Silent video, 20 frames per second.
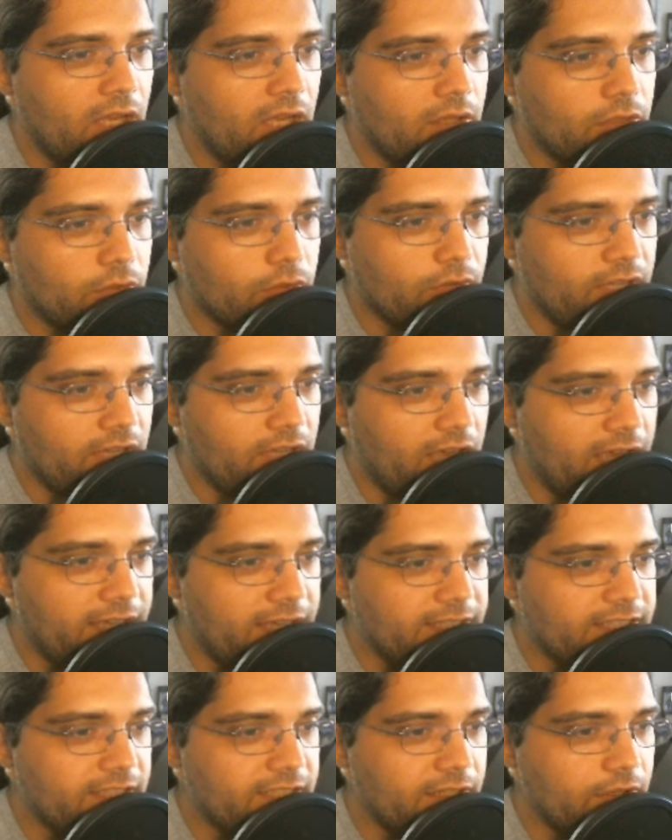3
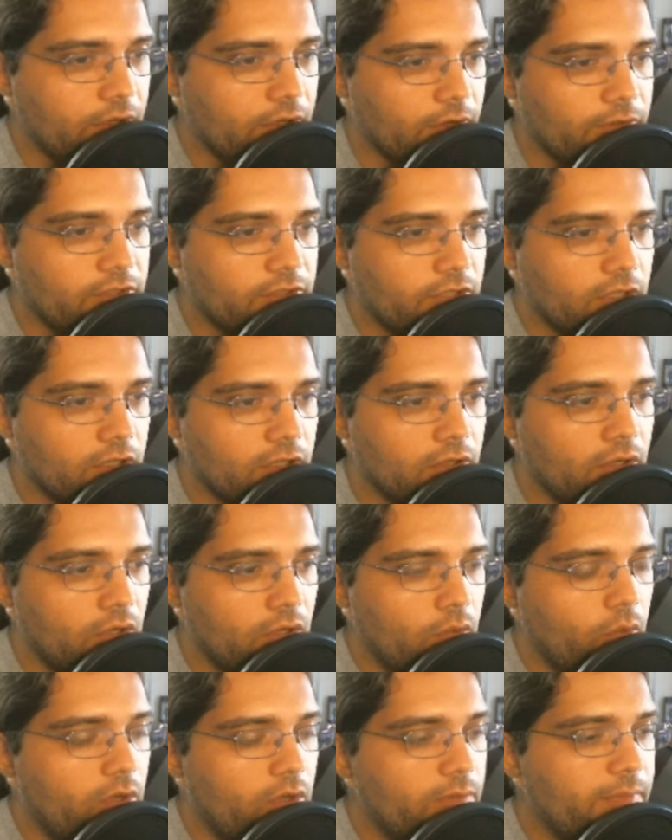Hayate the Earth Star,
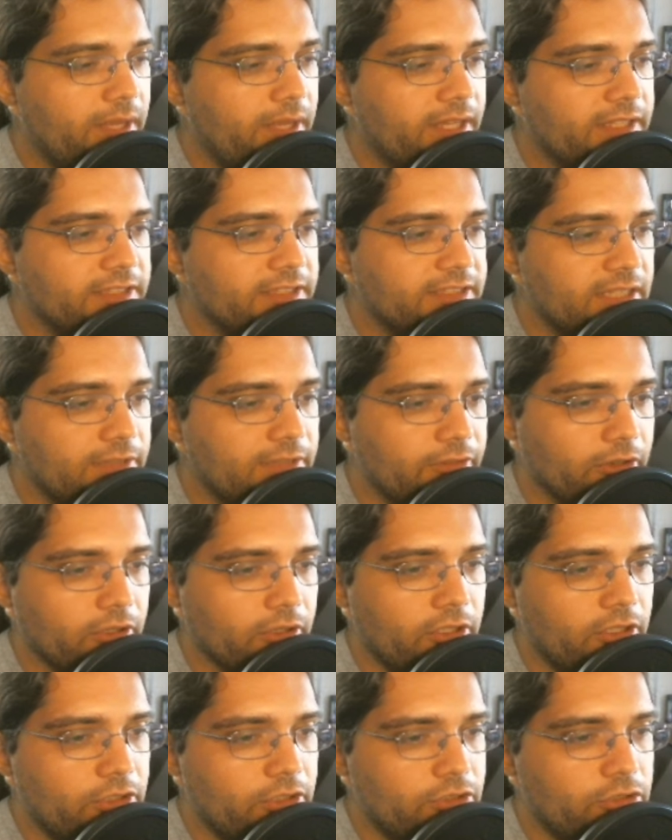1 Bacon Saver,
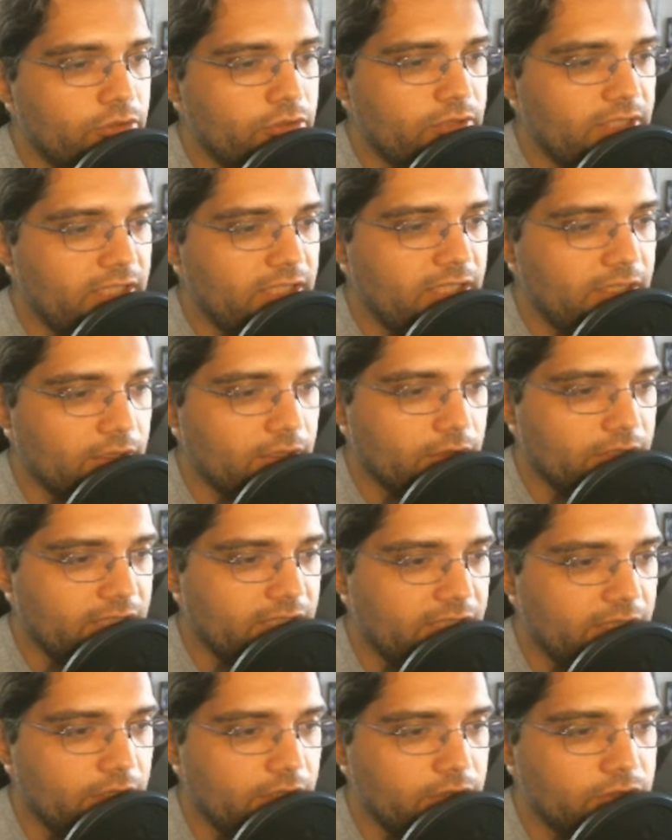2 E-Hero
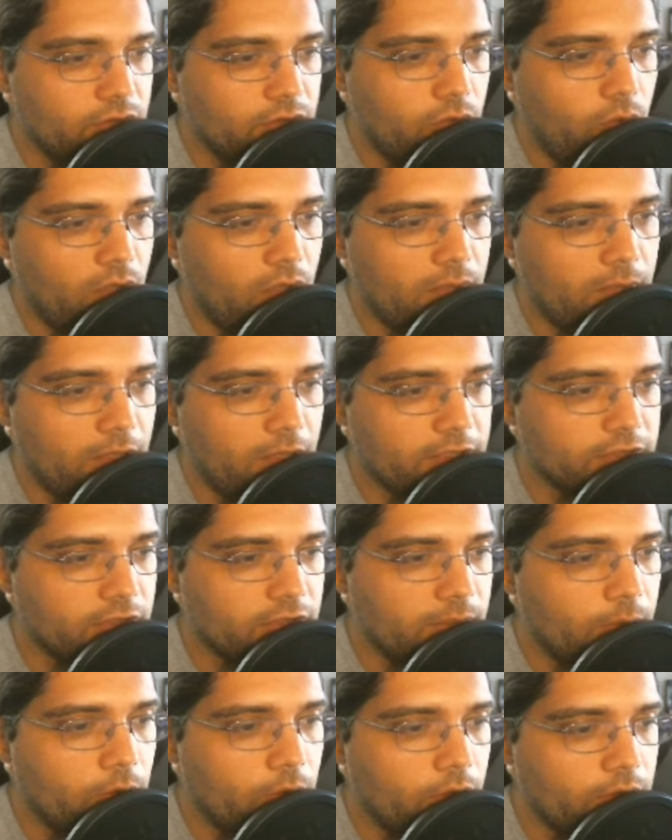Neos, 1 Monster
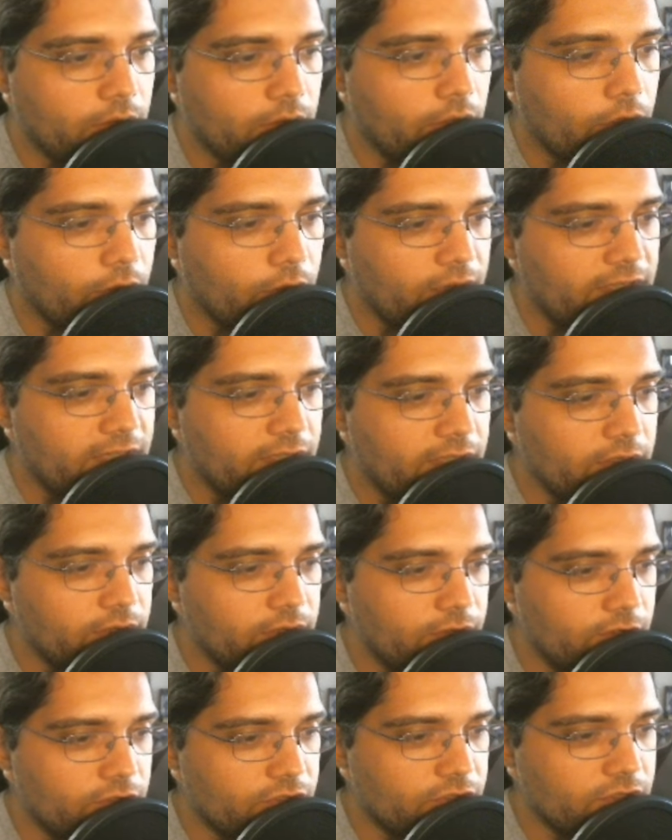Reborn, 3 Neos
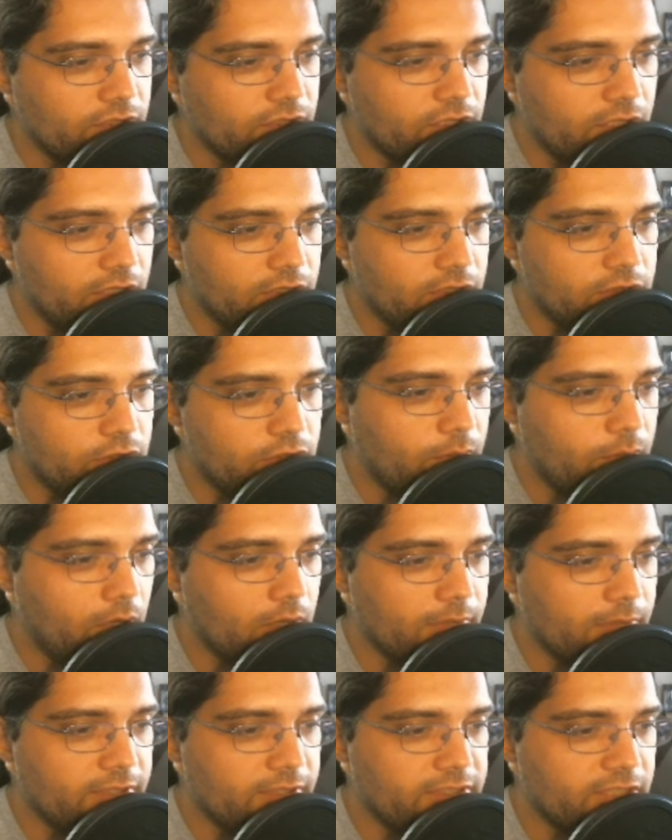Fusion, 2
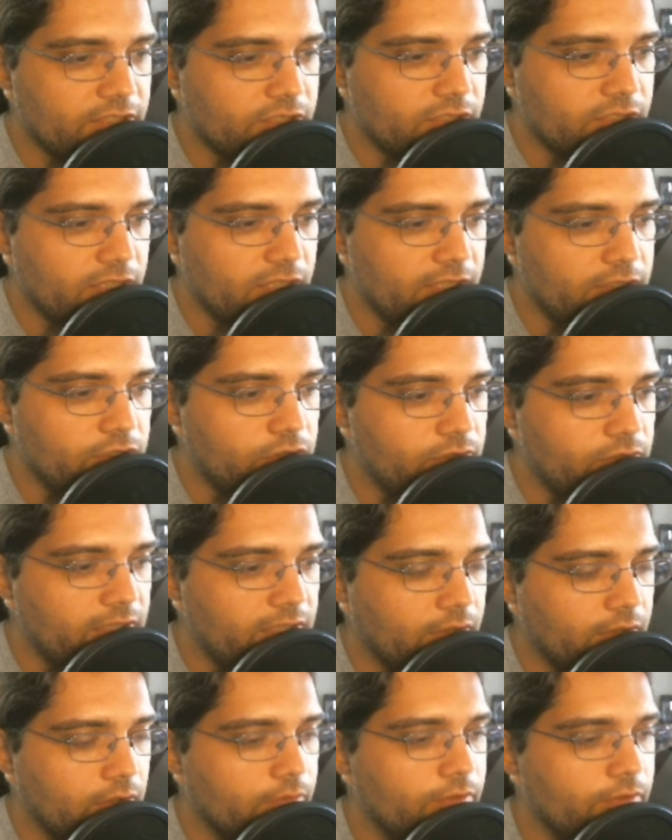Polymerization, and 2
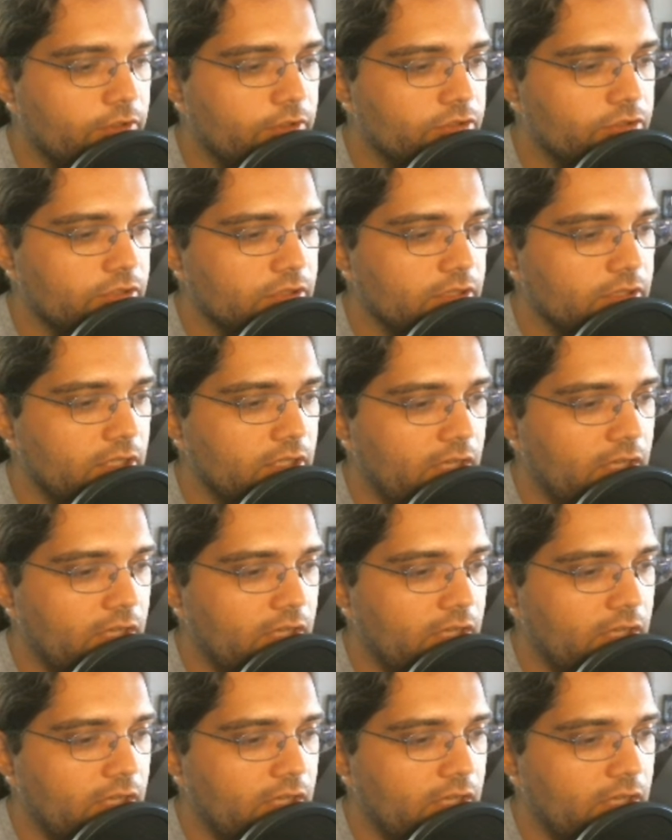Necro Fusion,